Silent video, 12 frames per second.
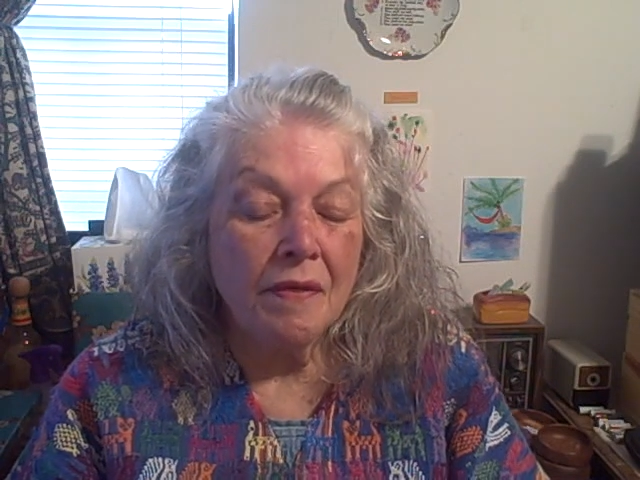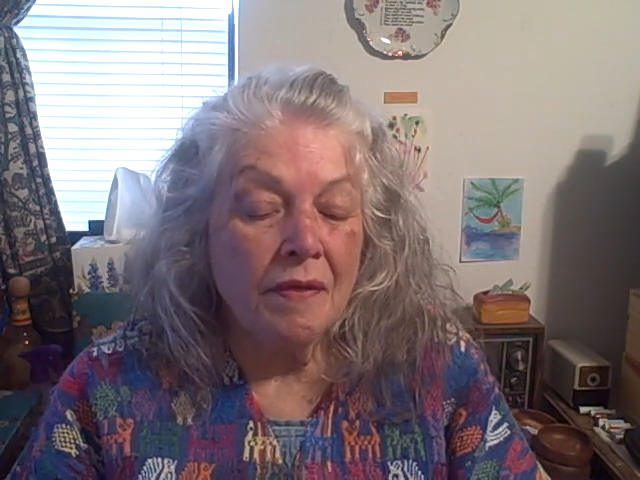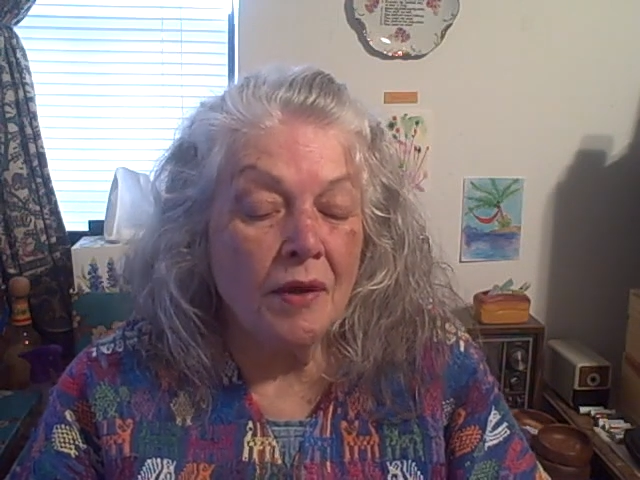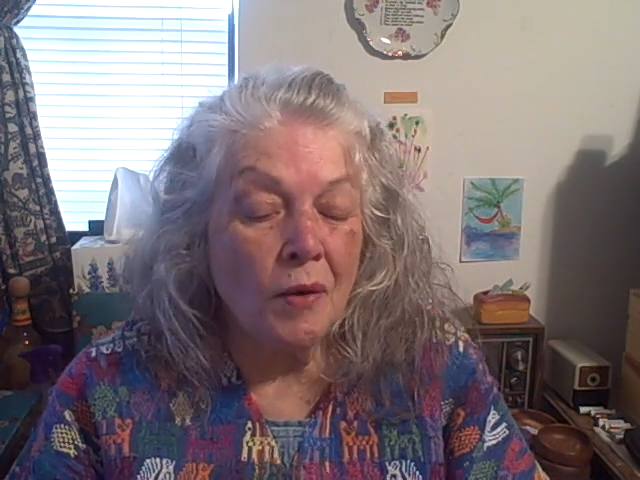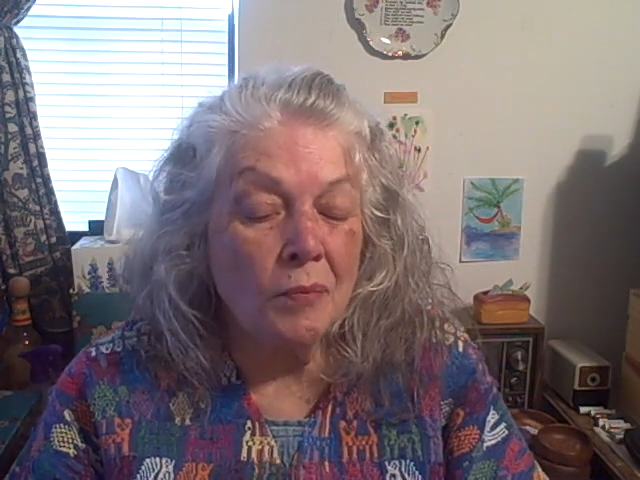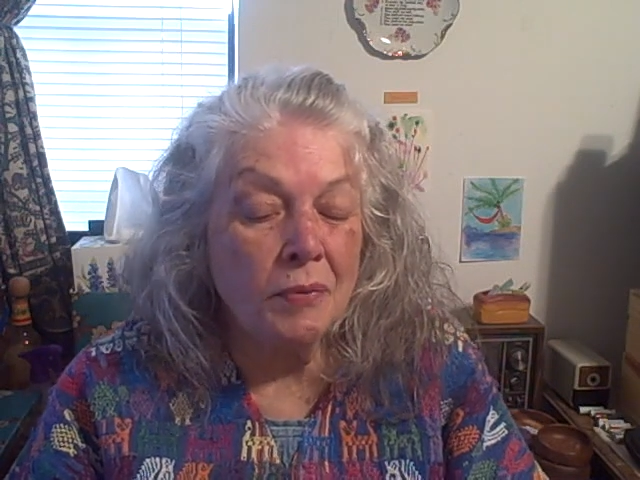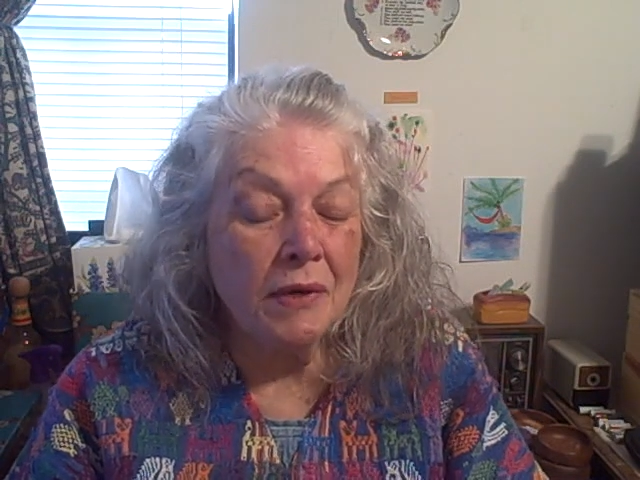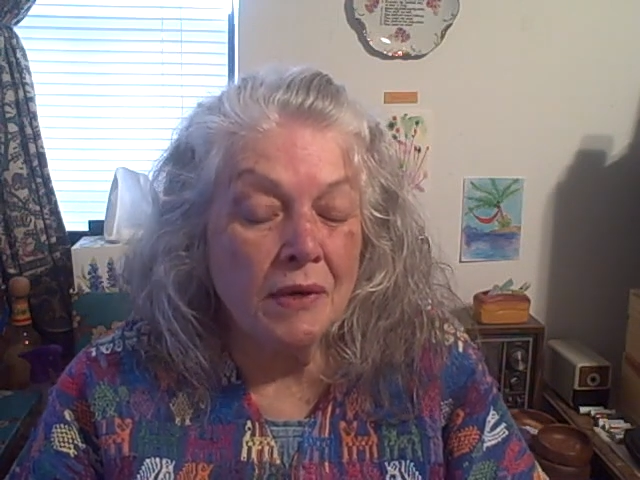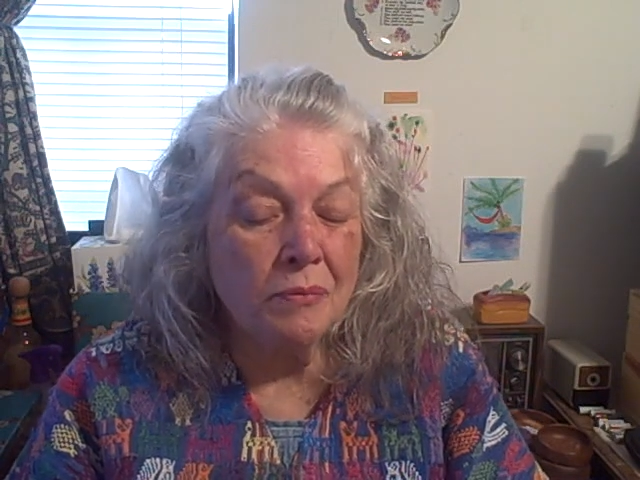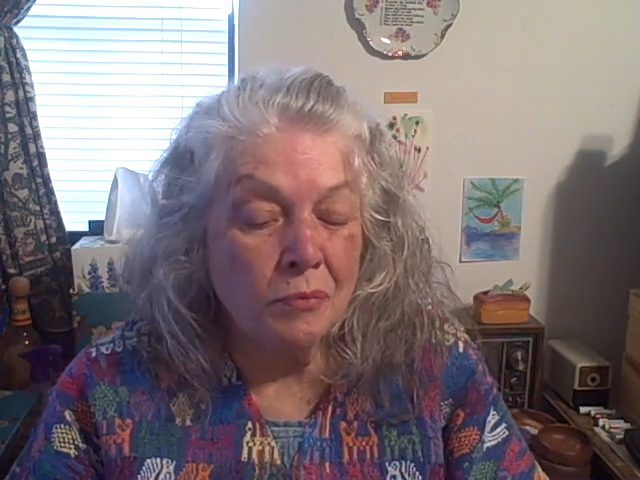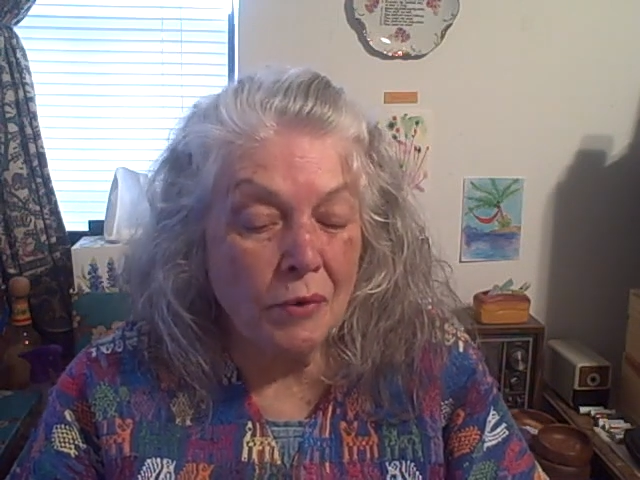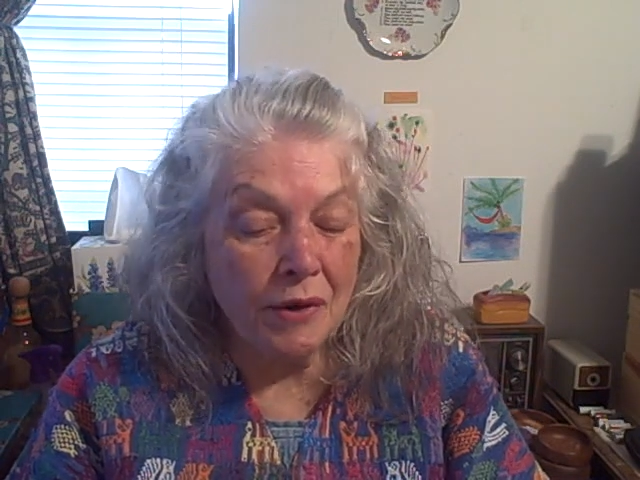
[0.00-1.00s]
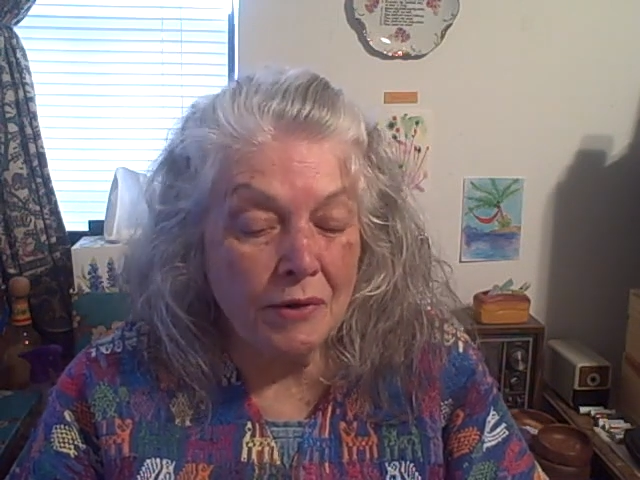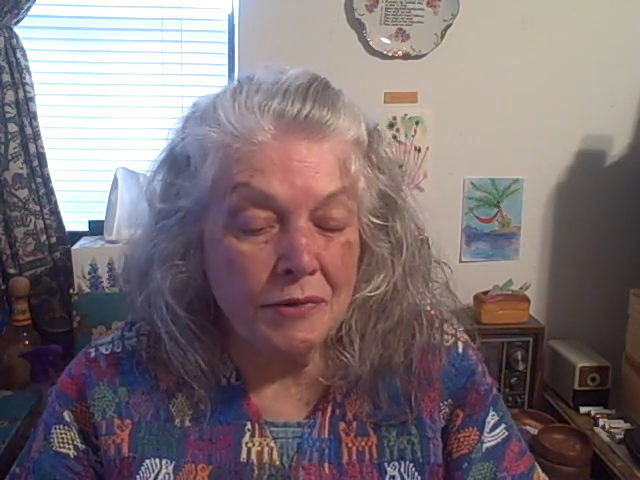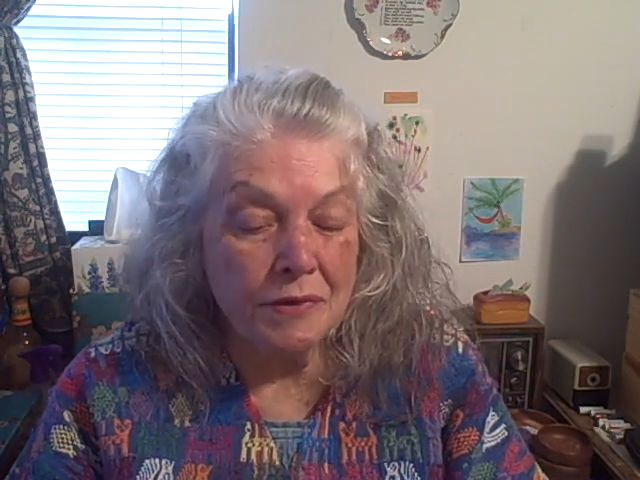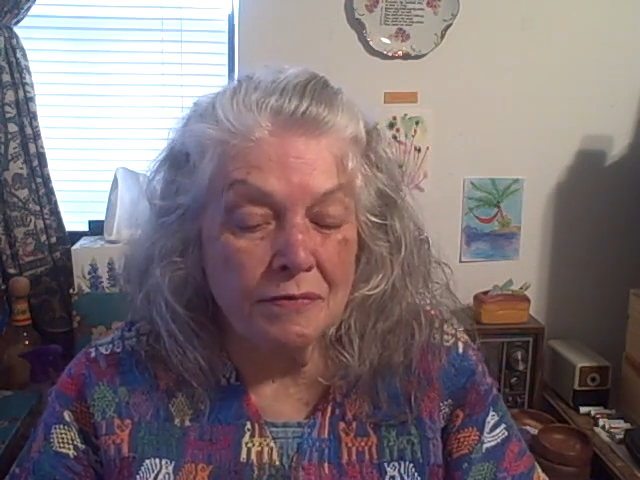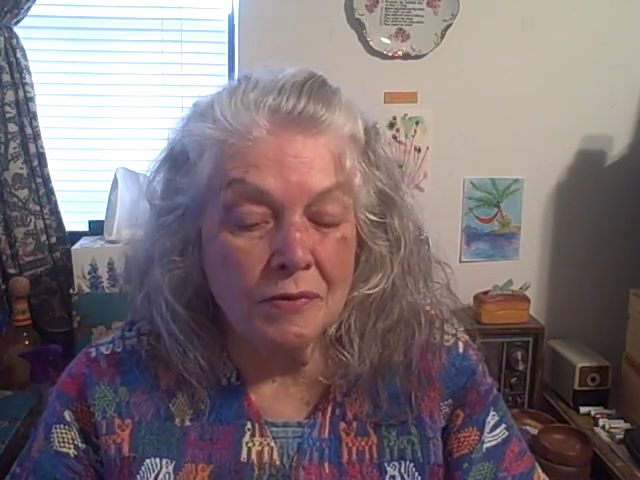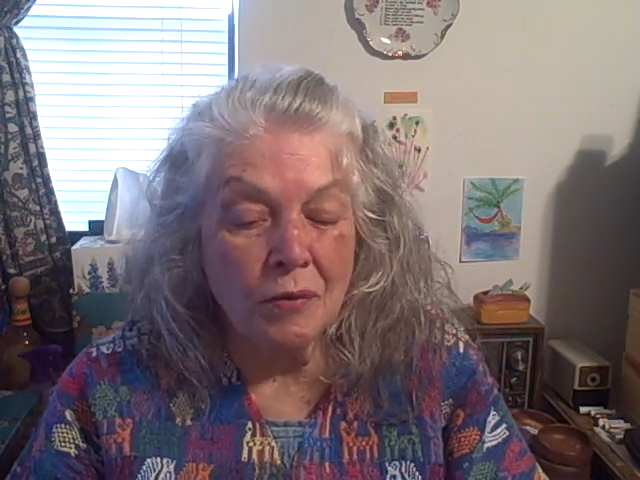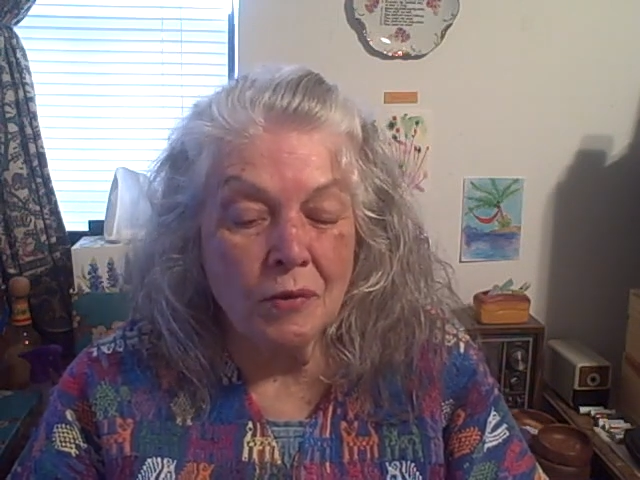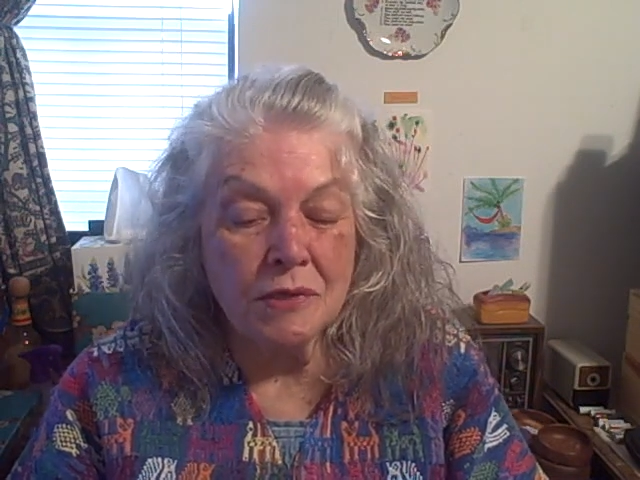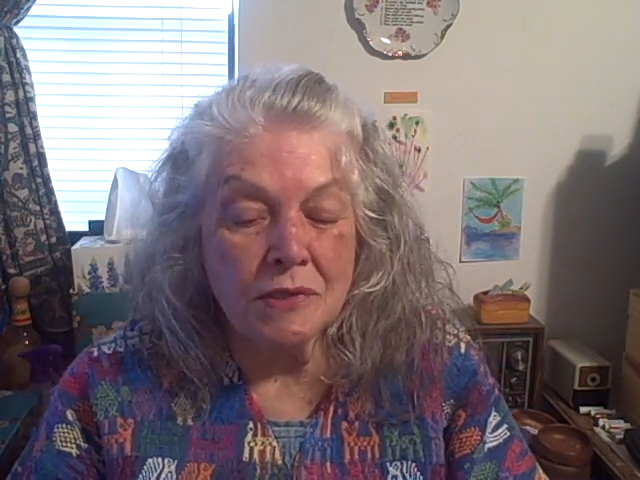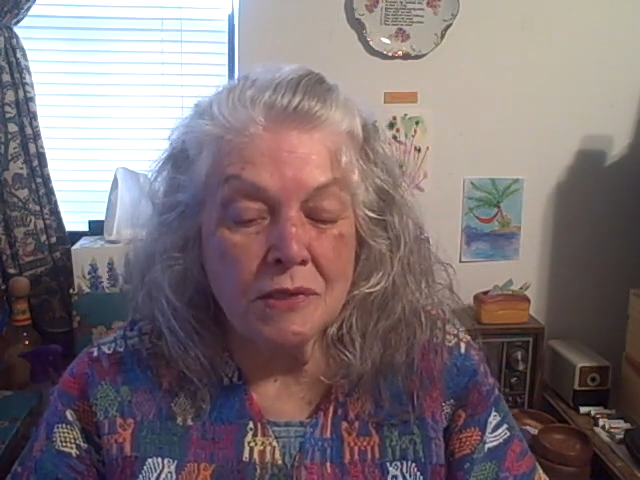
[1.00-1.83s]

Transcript: The opening prayers, of course,